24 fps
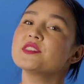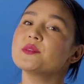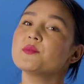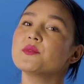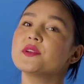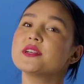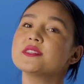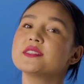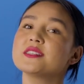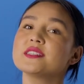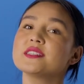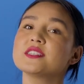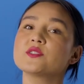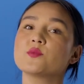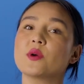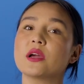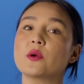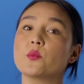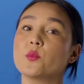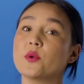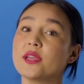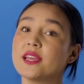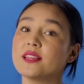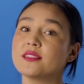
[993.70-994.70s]
some reasons why
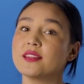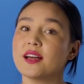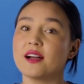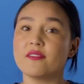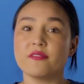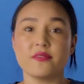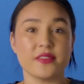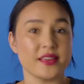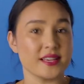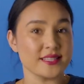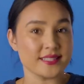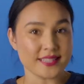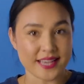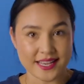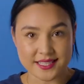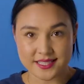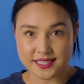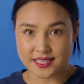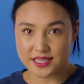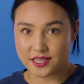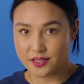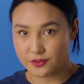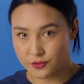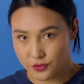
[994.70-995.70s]
we love this
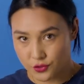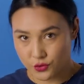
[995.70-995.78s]
SEO